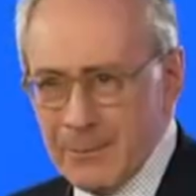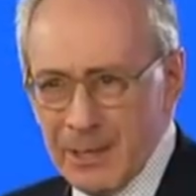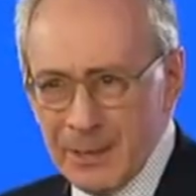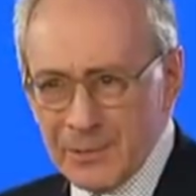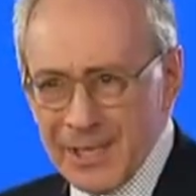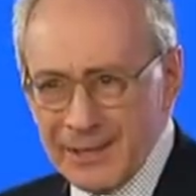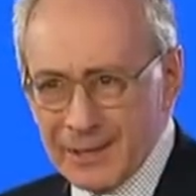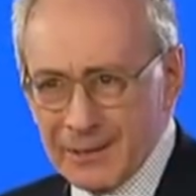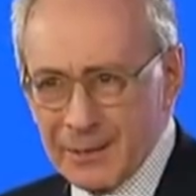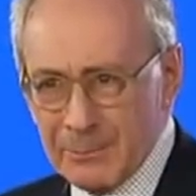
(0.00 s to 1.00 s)
mean
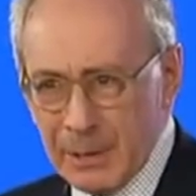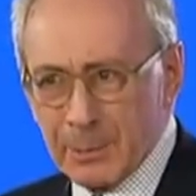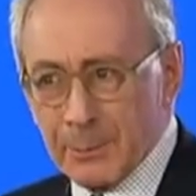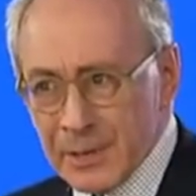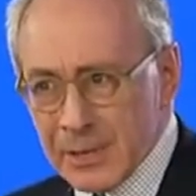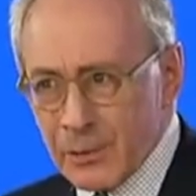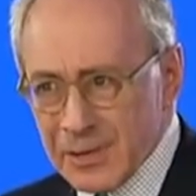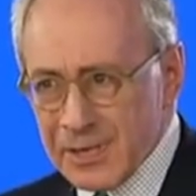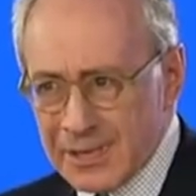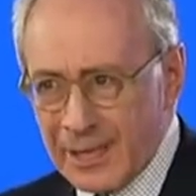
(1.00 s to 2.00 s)
upsetting people, but as long as
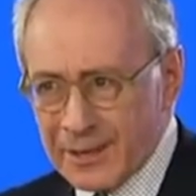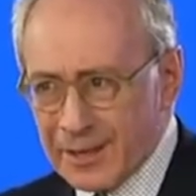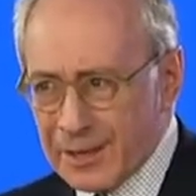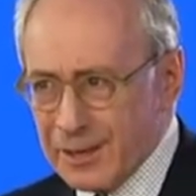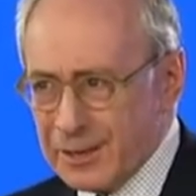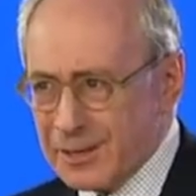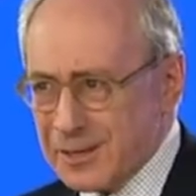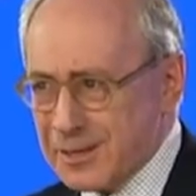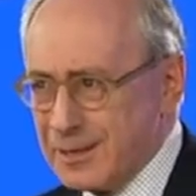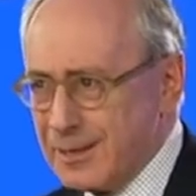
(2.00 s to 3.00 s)
it's done in a
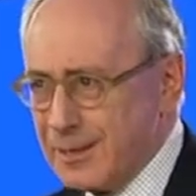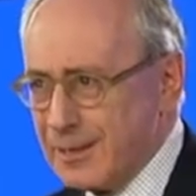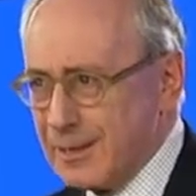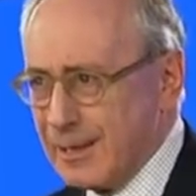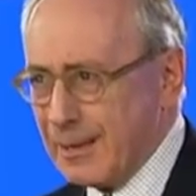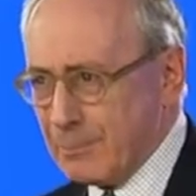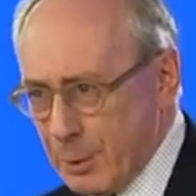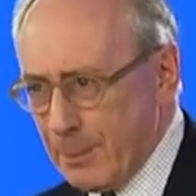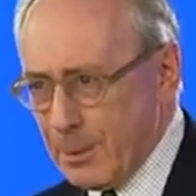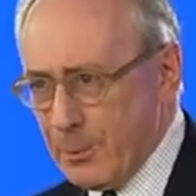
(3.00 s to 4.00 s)
courteous and
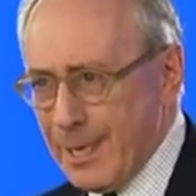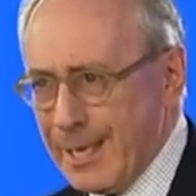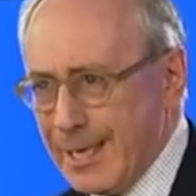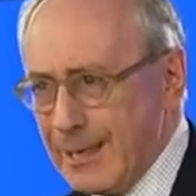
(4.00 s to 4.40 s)
proper way,